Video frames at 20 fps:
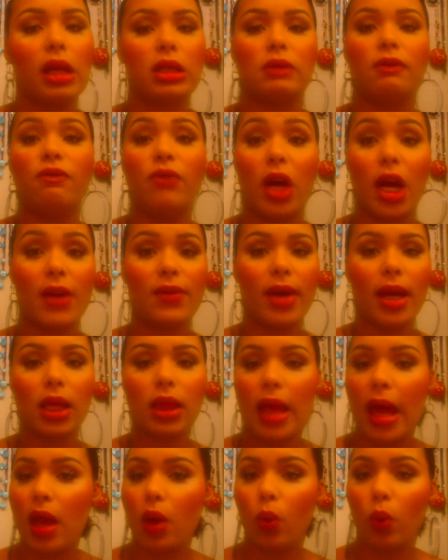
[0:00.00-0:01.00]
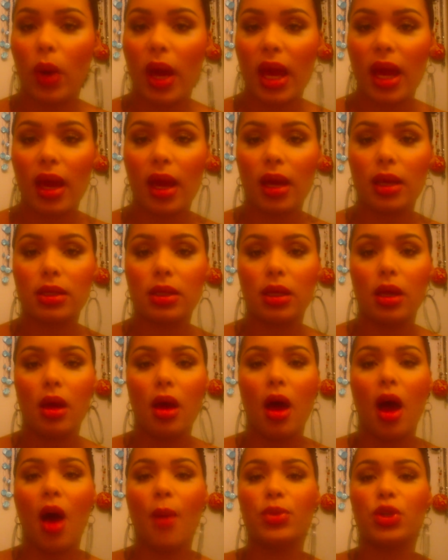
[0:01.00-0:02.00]
it's very, very lightweight.
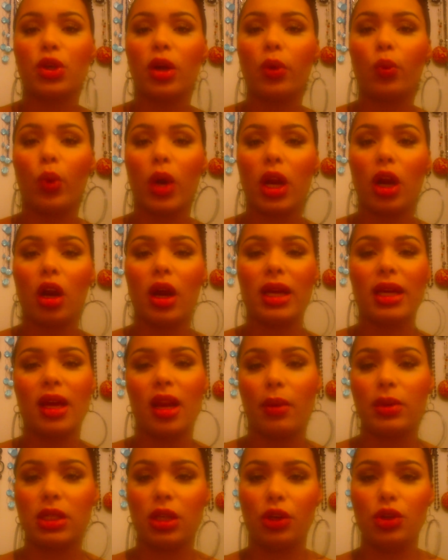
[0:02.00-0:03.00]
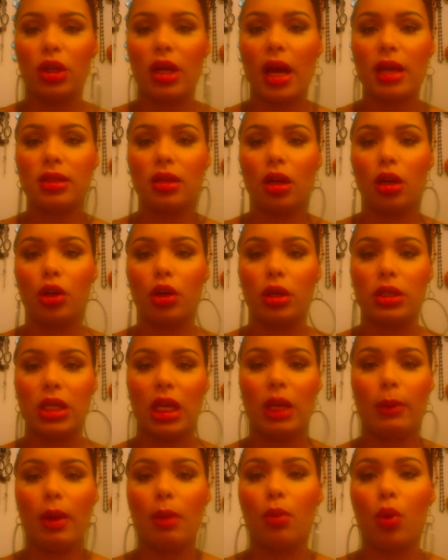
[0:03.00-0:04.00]
During winter, again, I was telling you guys that you
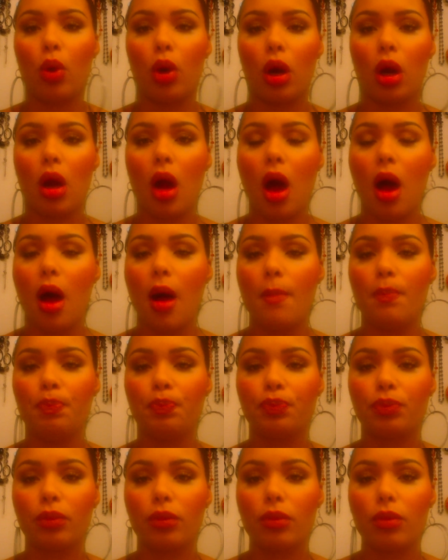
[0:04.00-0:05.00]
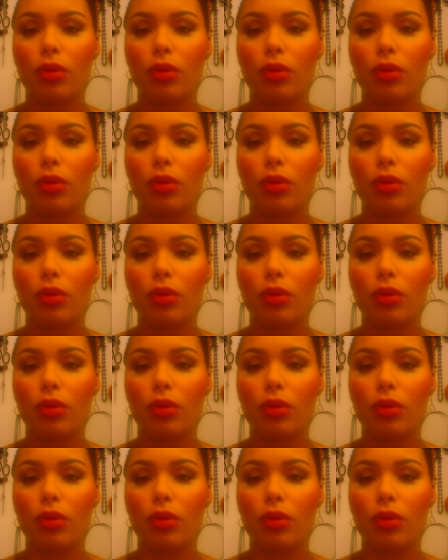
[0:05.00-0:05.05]
tend to be more